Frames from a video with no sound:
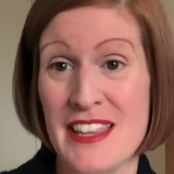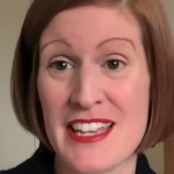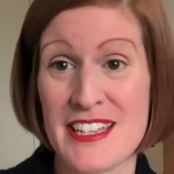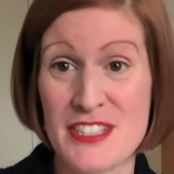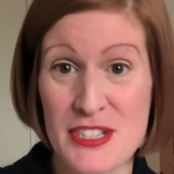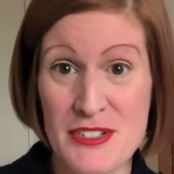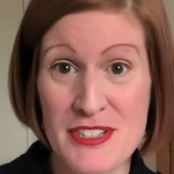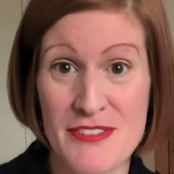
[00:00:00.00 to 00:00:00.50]
They're
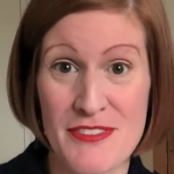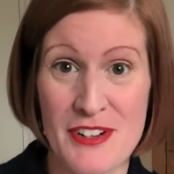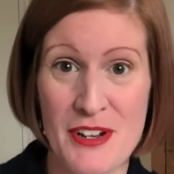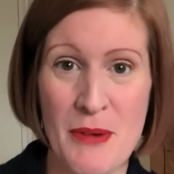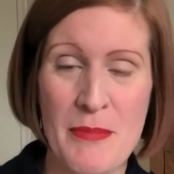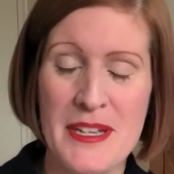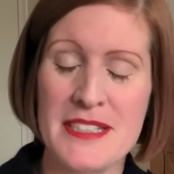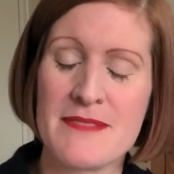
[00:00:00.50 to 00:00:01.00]
two different
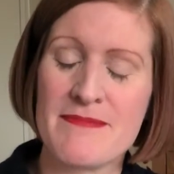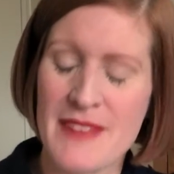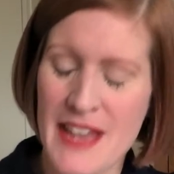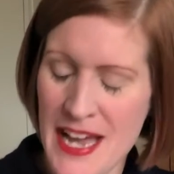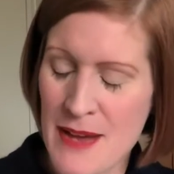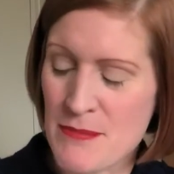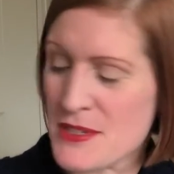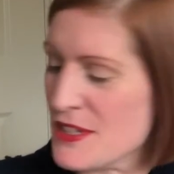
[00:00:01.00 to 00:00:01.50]
hobbies,
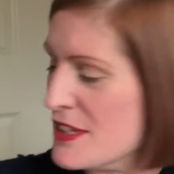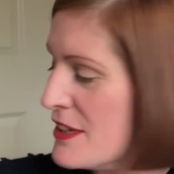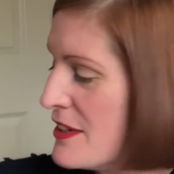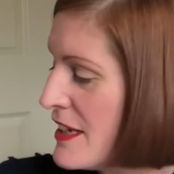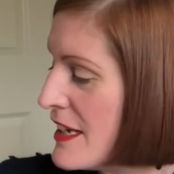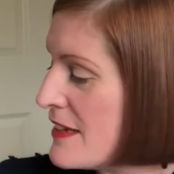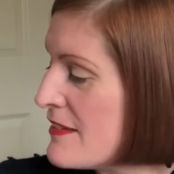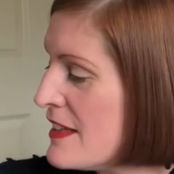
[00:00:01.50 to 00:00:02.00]

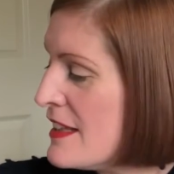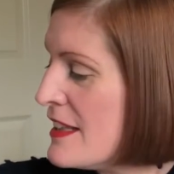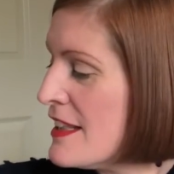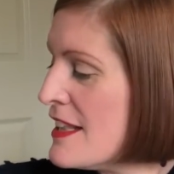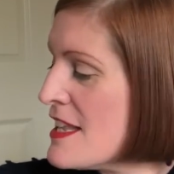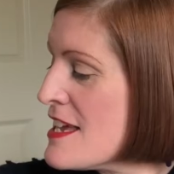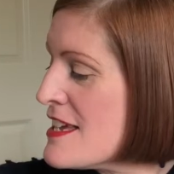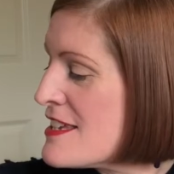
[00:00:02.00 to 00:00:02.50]
absolutely.
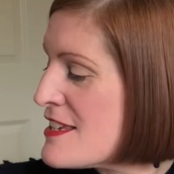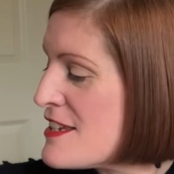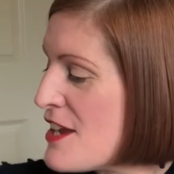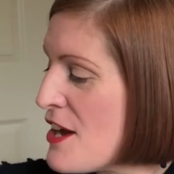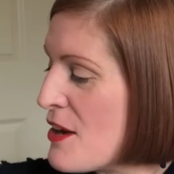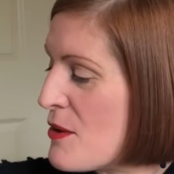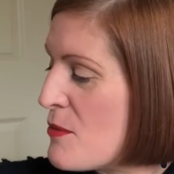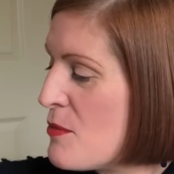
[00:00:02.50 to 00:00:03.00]

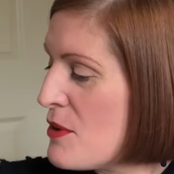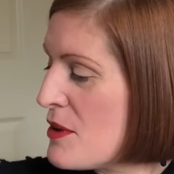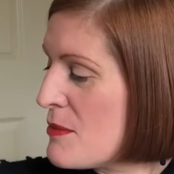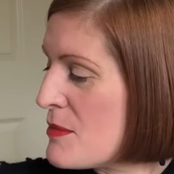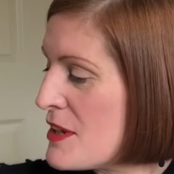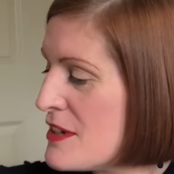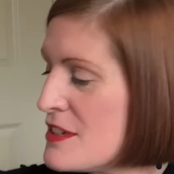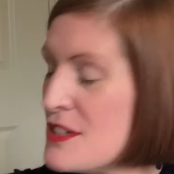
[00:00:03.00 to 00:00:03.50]
So what
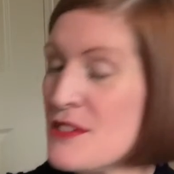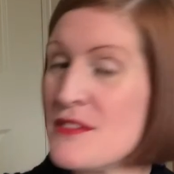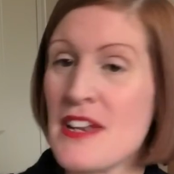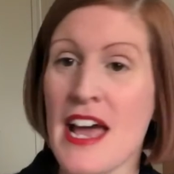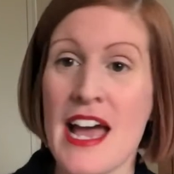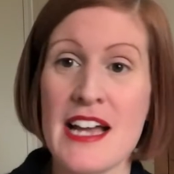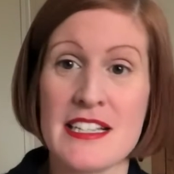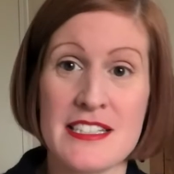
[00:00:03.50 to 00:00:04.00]
I'm going to do
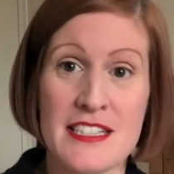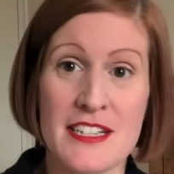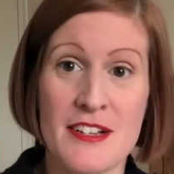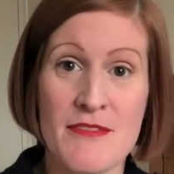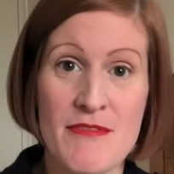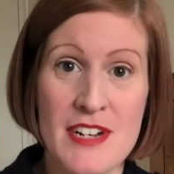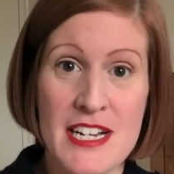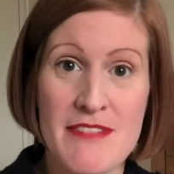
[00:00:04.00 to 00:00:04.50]
next, and
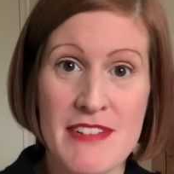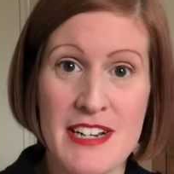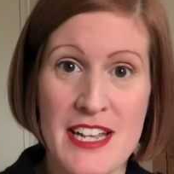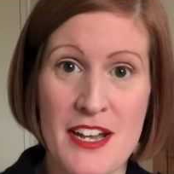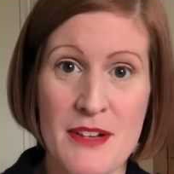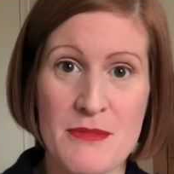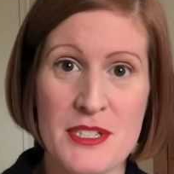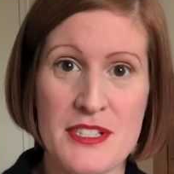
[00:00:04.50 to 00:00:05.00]
I really
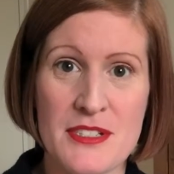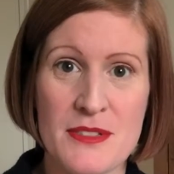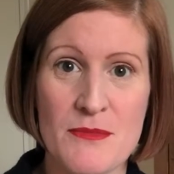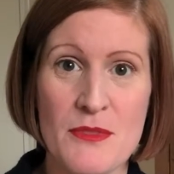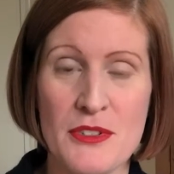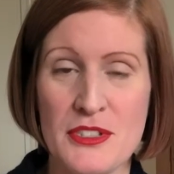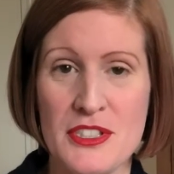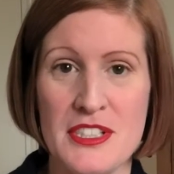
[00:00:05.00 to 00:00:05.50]
hope she doesn't
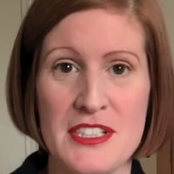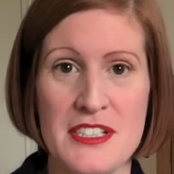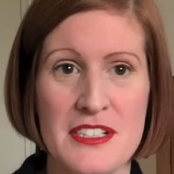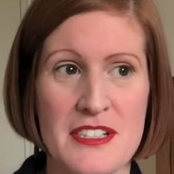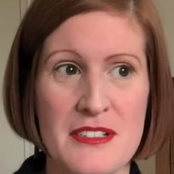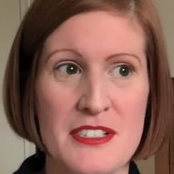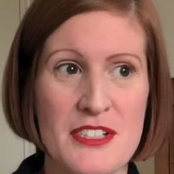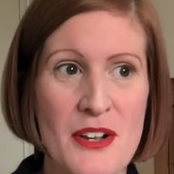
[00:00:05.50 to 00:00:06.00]
watch this,
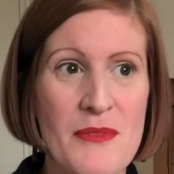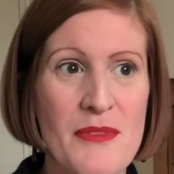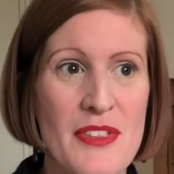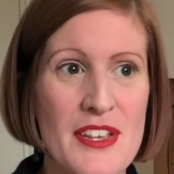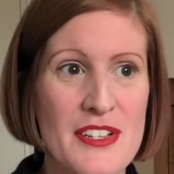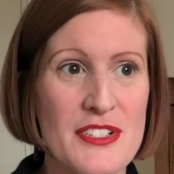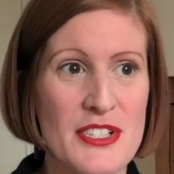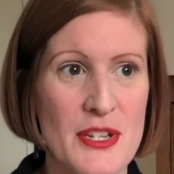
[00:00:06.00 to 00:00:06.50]
and I don't
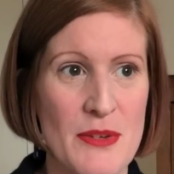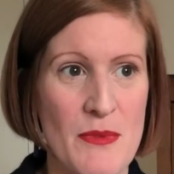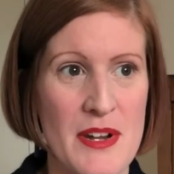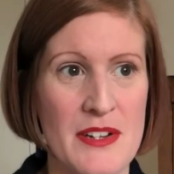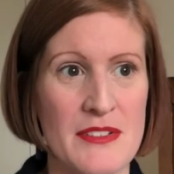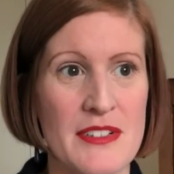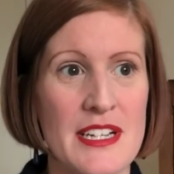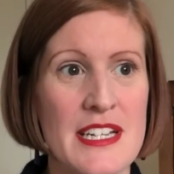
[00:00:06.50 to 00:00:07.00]
think she
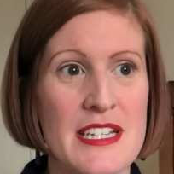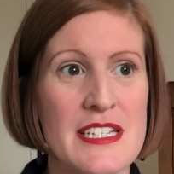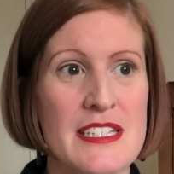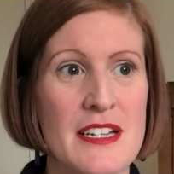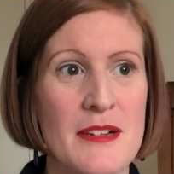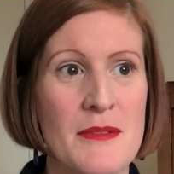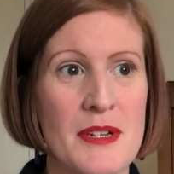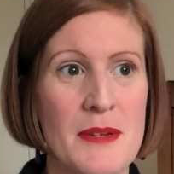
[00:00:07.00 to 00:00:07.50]
will,
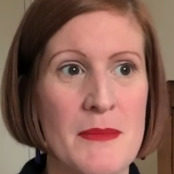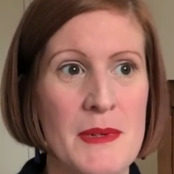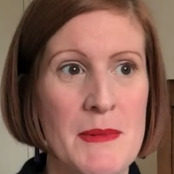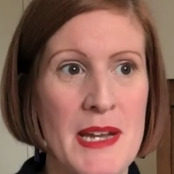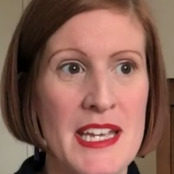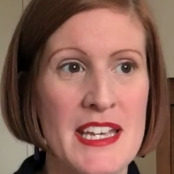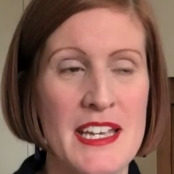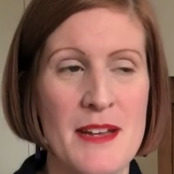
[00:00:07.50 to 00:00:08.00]
is I'm going to be
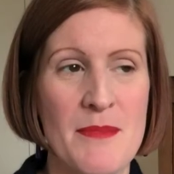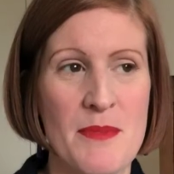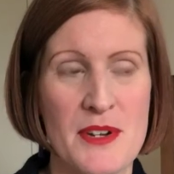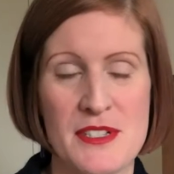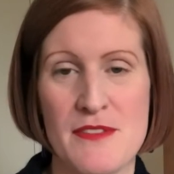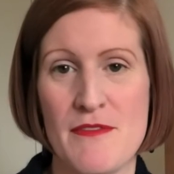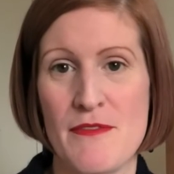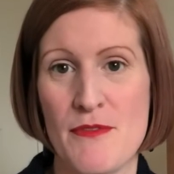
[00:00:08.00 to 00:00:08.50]
making a
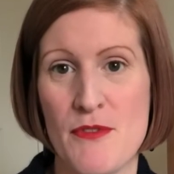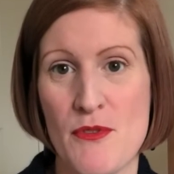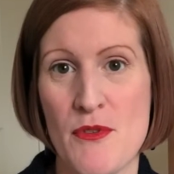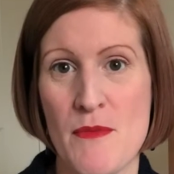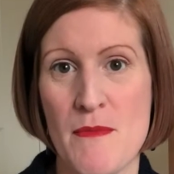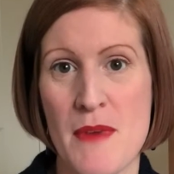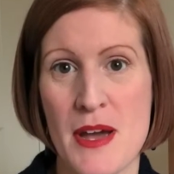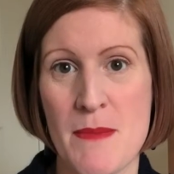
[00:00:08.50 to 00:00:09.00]
present
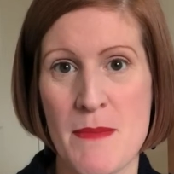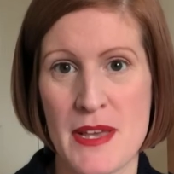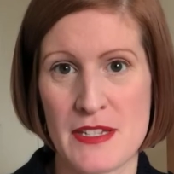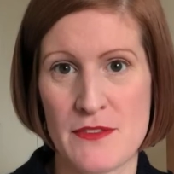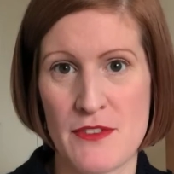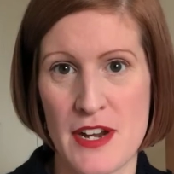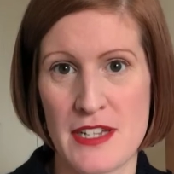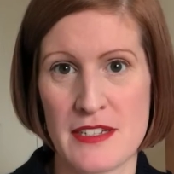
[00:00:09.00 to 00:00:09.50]
for my
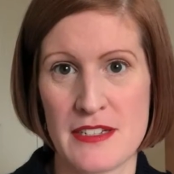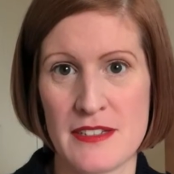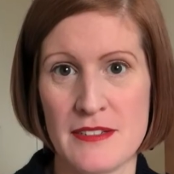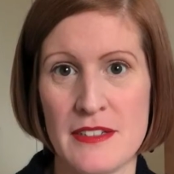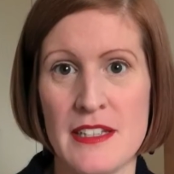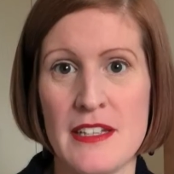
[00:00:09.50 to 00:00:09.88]
best friend.